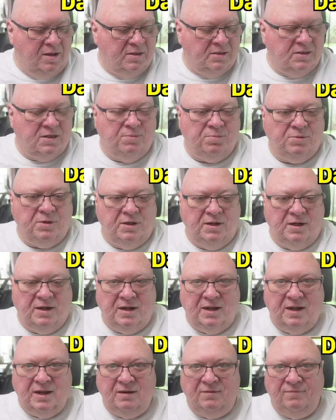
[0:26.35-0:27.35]
something to
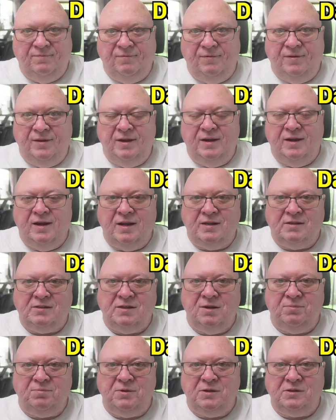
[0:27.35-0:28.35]
eat, and that
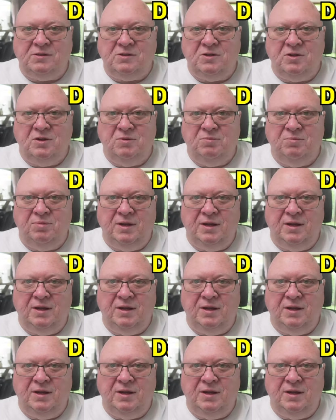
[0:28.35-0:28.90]
something's going to